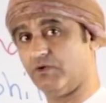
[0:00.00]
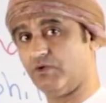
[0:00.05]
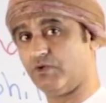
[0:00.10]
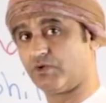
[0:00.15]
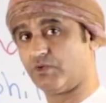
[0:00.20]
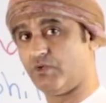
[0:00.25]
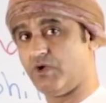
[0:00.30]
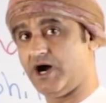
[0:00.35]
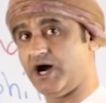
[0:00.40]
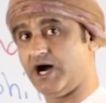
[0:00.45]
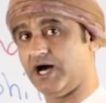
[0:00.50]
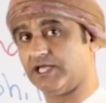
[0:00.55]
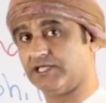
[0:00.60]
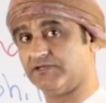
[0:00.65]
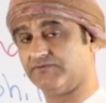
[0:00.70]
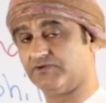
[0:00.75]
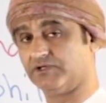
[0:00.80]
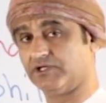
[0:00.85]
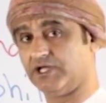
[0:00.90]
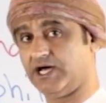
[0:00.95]
or Y,
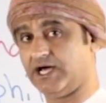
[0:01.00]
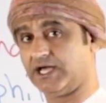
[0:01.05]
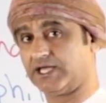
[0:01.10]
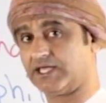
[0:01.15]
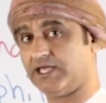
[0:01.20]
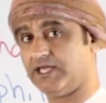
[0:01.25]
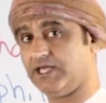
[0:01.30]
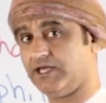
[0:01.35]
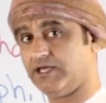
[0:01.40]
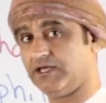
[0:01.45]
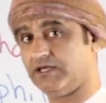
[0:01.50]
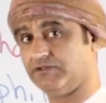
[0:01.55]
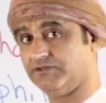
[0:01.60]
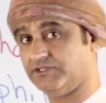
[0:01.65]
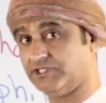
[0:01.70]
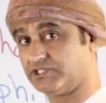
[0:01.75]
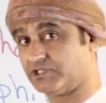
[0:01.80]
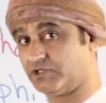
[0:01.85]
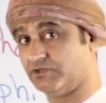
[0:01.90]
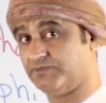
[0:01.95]
if you like.
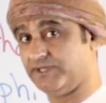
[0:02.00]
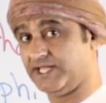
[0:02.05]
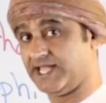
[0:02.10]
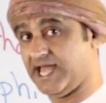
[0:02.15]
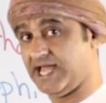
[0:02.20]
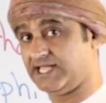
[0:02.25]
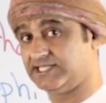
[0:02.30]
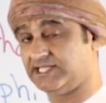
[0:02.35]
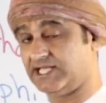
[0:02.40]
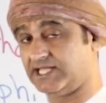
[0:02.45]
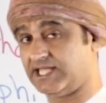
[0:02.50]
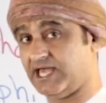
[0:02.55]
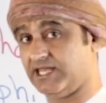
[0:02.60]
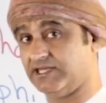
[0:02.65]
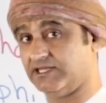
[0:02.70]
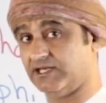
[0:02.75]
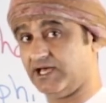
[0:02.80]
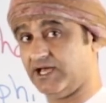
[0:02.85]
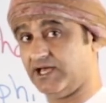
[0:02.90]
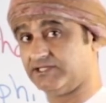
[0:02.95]
This could be X
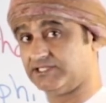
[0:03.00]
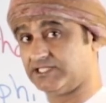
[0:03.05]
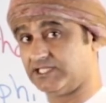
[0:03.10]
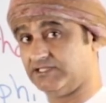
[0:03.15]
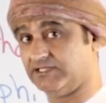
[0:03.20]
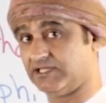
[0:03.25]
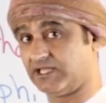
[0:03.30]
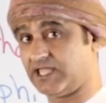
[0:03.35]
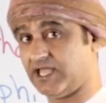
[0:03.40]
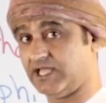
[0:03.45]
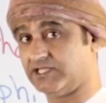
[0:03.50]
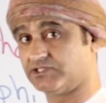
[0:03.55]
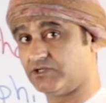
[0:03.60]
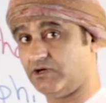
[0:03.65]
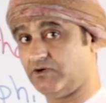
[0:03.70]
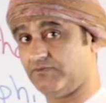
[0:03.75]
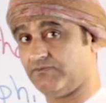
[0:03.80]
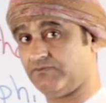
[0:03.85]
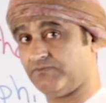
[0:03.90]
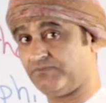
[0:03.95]
again, as in the case
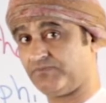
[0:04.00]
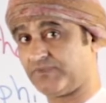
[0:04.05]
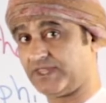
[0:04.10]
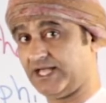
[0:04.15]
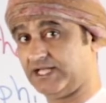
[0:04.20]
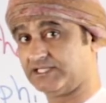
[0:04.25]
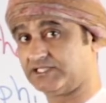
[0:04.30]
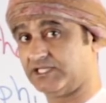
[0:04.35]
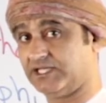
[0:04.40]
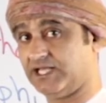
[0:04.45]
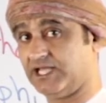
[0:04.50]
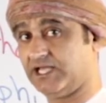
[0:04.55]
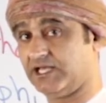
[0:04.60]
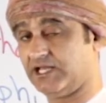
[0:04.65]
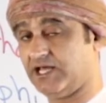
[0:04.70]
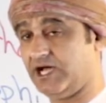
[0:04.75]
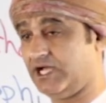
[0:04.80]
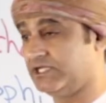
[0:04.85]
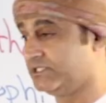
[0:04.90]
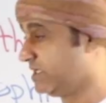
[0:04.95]
of acid
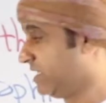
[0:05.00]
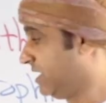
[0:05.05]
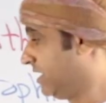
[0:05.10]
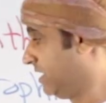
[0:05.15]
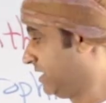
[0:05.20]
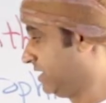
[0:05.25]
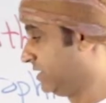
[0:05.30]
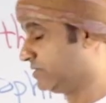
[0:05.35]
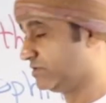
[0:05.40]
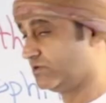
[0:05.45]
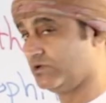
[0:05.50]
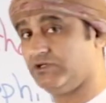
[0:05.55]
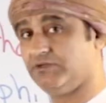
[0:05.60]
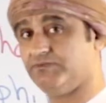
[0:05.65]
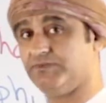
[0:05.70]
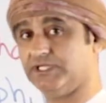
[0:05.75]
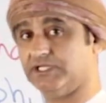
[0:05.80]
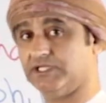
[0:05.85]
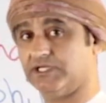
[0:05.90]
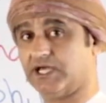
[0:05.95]
halides. It
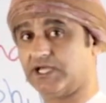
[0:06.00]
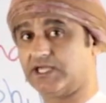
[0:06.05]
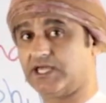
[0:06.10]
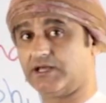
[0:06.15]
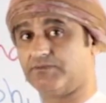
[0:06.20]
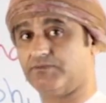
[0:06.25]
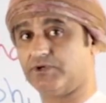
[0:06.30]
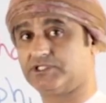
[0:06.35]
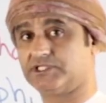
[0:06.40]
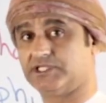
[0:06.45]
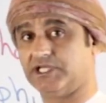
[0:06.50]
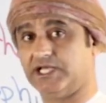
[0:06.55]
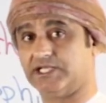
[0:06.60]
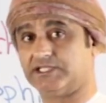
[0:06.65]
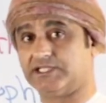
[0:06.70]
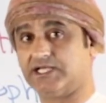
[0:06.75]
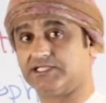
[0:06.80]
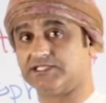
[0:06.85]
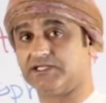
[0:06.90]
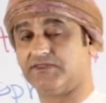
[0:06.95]
could be a
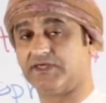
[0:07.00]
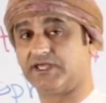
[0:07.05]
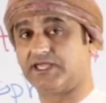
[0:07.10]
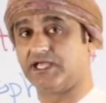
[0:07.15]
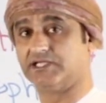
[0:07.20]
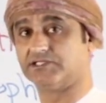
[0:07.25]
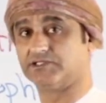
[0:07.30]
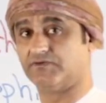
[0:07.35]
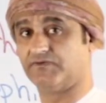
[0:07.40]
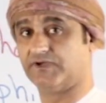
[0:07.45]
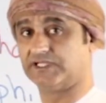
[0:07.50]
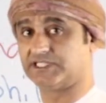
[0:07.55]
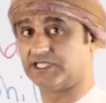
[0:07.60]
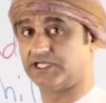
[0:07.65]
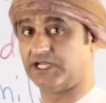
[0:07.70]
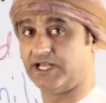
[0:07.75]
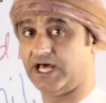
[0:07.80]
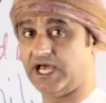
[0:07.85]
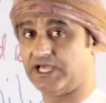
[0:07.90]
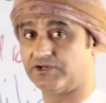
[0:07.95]
carboxylate, as in the case of
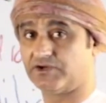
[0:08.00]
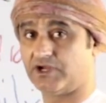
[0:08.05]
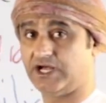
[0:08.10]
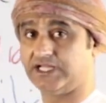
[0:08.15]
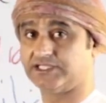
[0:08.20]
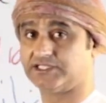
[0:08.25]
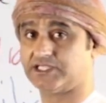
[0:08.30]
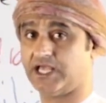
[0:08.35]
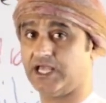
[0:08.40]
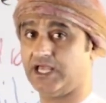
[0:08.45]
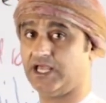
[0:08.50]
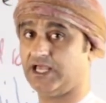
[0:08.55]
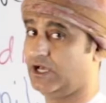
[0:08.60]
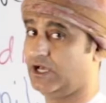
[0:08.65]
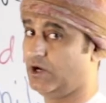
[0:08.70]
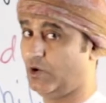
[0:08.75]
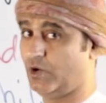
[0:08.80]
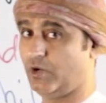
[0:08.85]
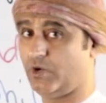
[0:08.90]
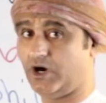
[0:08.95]
acid anhydrides,
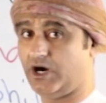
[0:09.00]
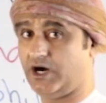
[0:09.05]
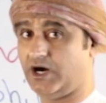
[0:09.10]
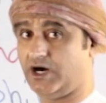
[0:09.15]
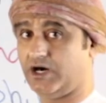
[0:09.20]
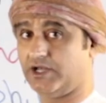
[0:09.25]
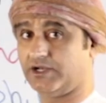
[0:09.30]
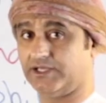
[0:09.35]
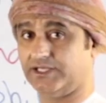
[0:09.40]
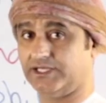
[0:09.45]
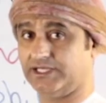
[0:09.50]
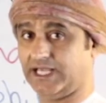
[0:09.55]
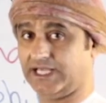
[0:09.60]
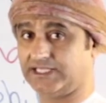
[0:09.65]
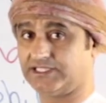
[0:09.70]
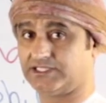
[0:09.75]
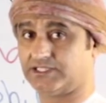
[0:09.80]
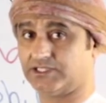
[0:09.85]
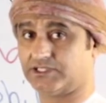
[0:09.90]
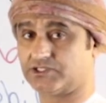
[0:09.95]
OR in
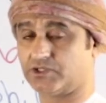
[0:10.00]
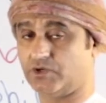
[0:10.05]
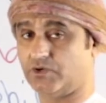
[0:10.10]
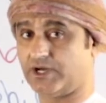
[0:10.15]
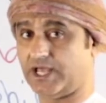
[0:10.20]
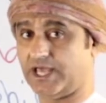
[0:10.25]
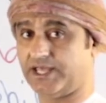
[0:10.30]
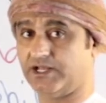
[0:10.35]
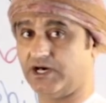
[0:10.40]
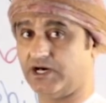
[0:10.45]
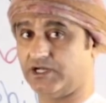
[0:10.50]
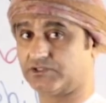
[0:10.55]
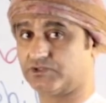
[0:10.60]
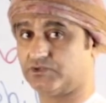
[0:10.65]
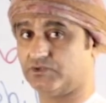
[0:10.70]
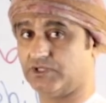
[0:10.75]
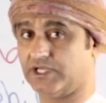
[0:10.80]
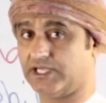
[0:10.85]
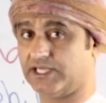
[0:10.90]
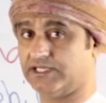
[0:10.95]
esters, or
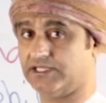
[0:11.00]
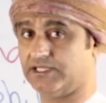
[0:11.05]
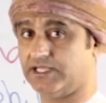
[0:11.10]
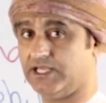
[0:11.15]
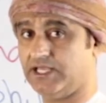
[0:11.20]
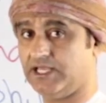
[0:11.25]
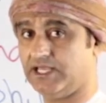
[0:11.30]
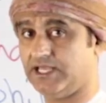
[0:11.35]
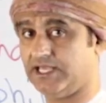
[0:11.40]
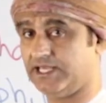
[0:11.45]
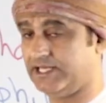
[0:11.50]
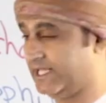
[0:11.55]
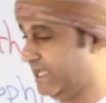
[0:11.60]
NR2 in